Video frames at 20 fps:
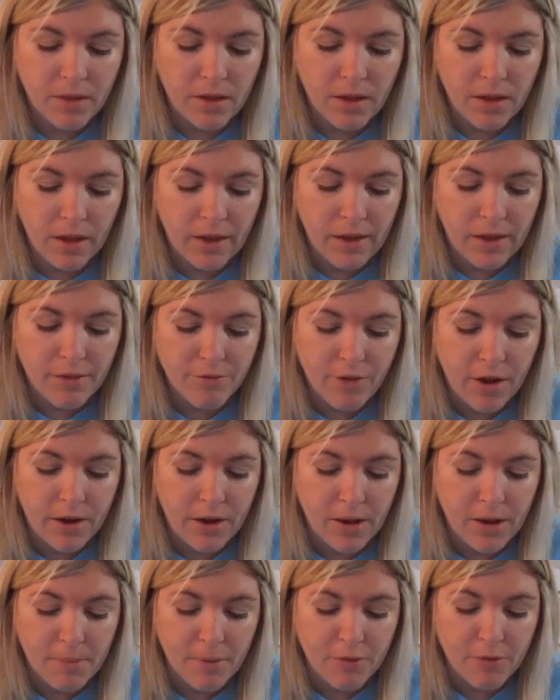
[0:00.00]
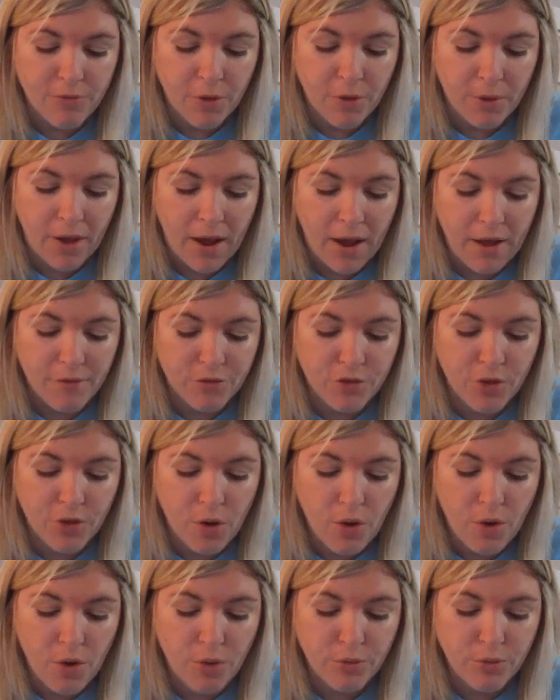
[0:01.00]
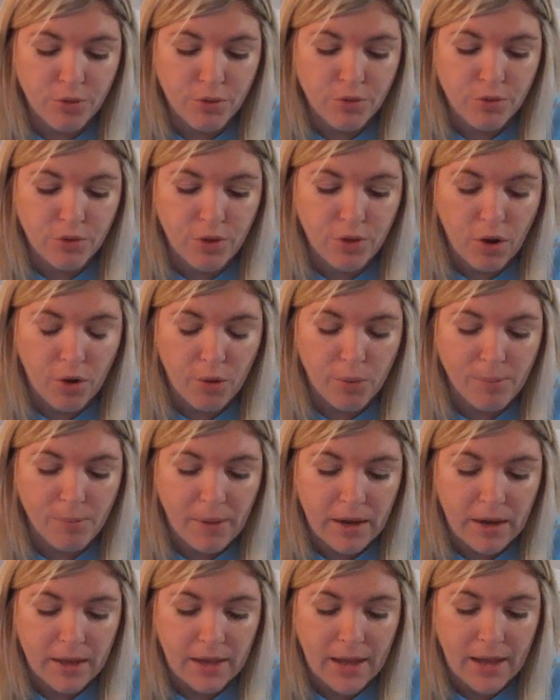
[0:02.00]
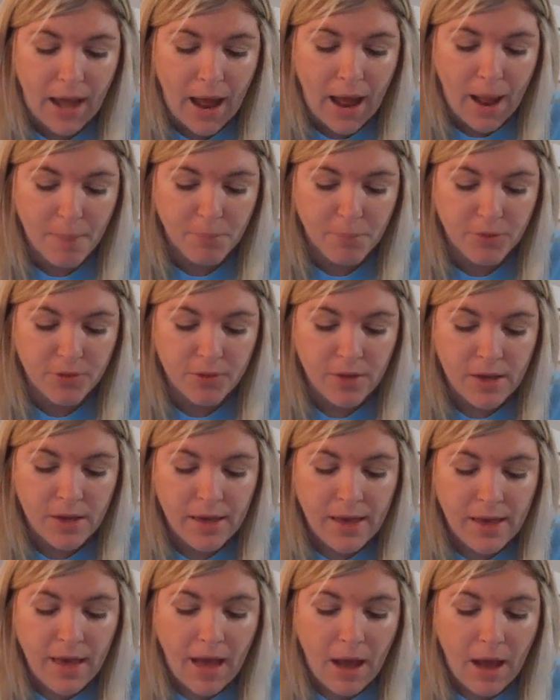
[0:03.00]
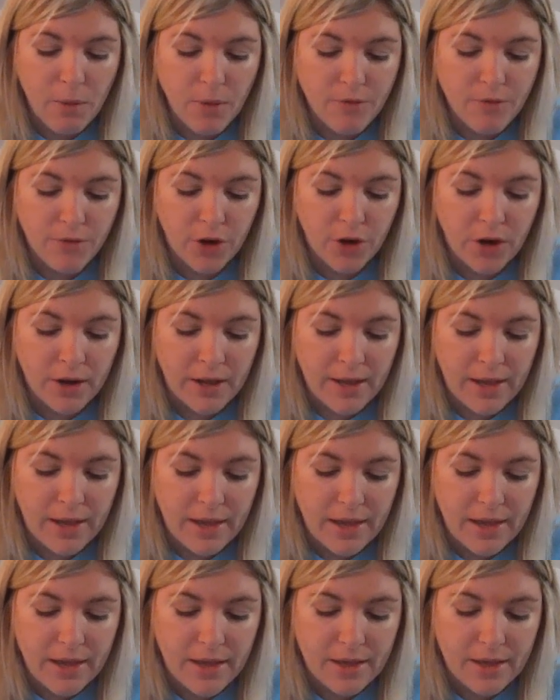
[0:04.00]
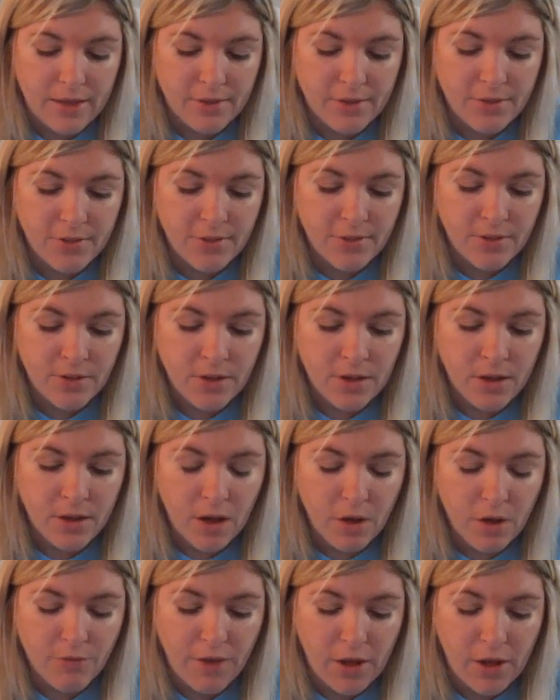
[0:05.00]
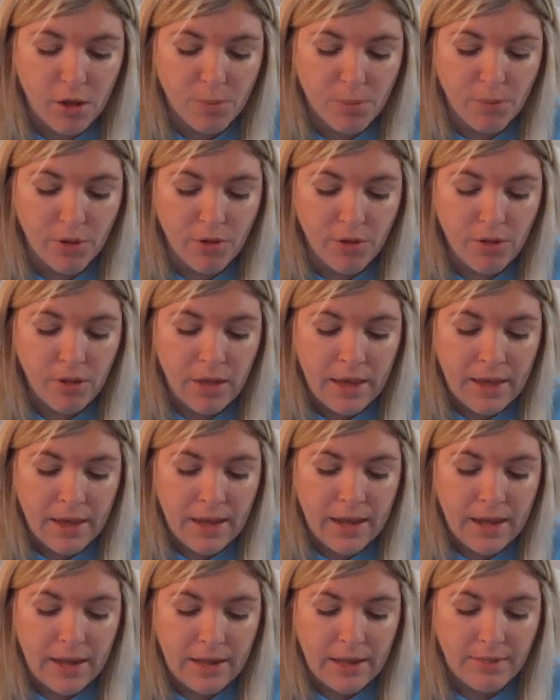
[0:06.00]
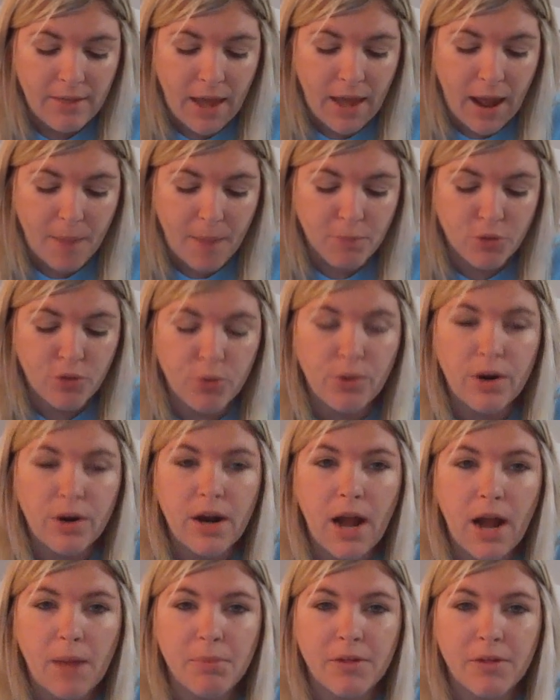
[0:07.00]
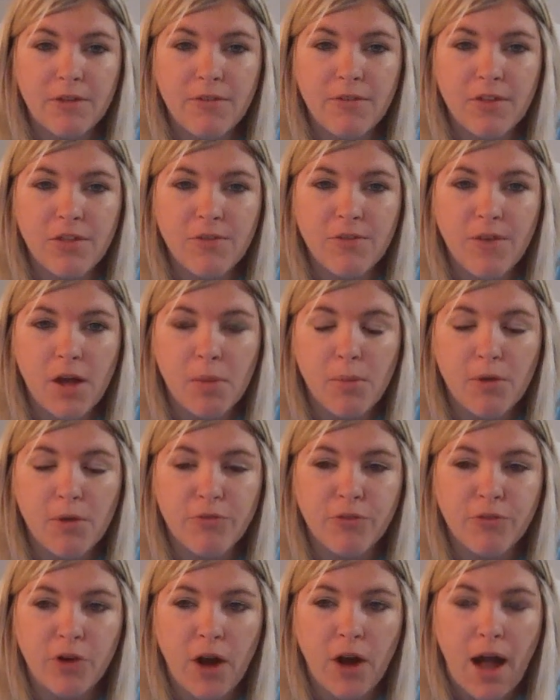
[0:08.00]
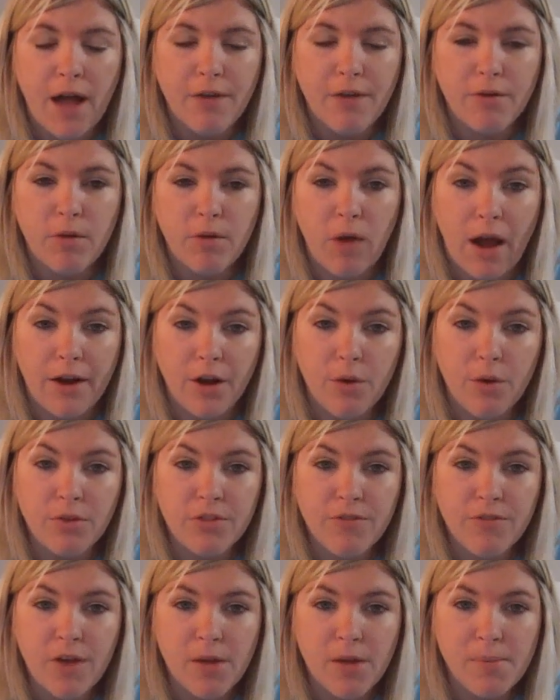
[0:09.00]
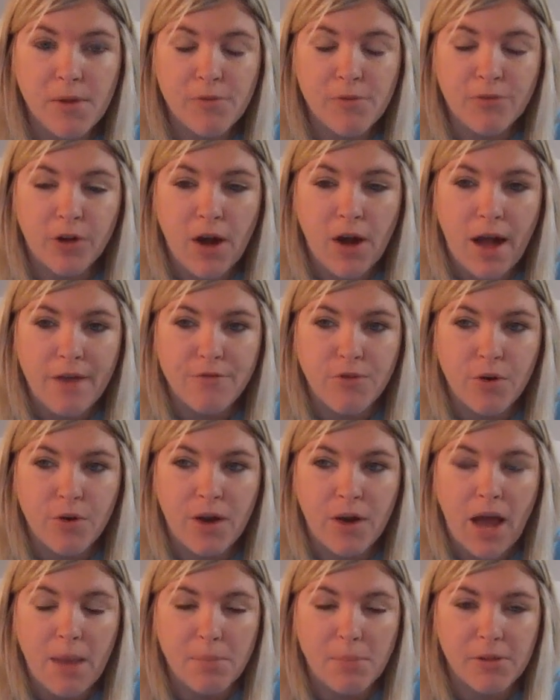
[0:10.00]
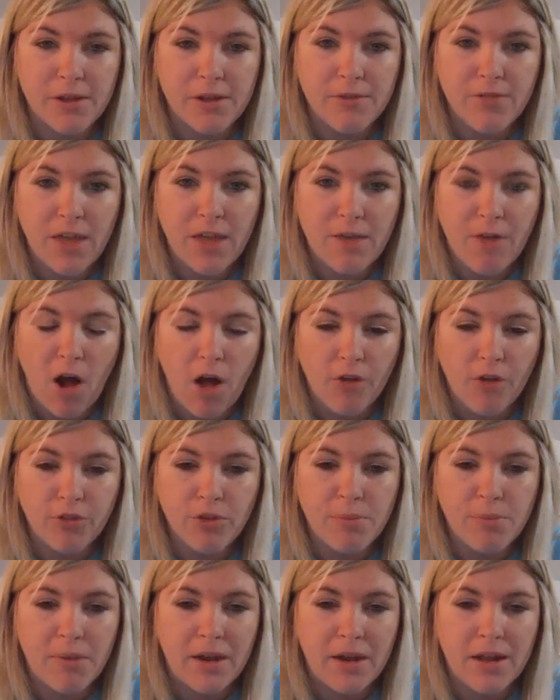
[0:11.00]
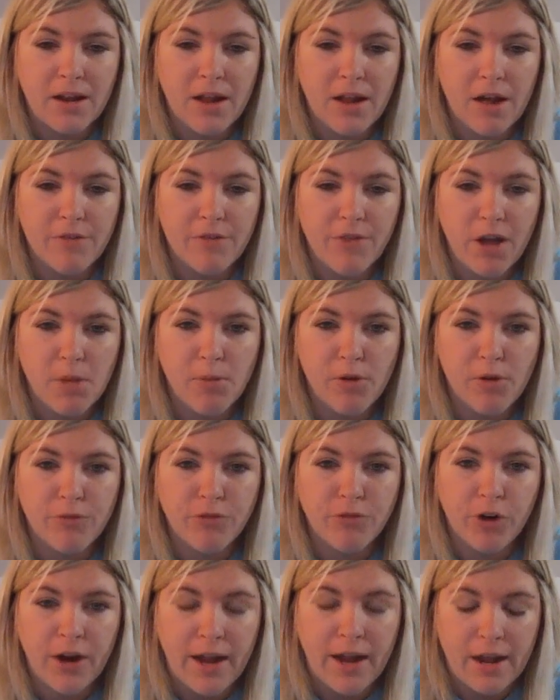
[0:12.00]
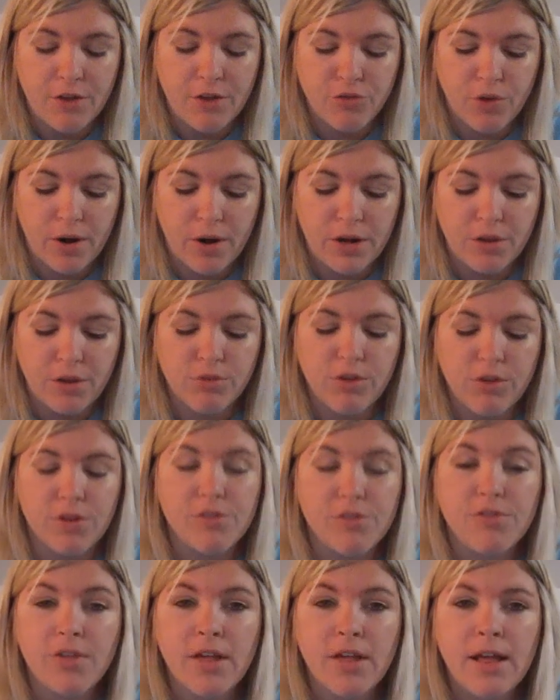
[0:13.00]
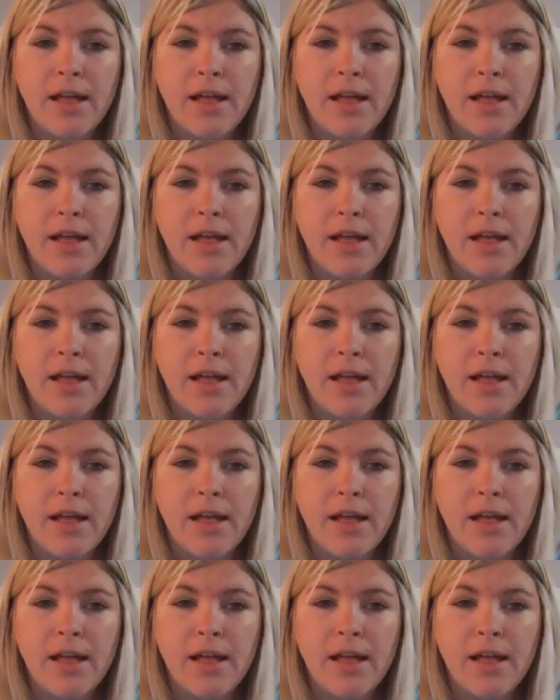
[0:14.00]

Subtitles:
I can't find it on my phone. I have so many apps. However, it is available in the App Store. I believe it's available for I know it's available for iPhone. I believe they've also made it available for Android users.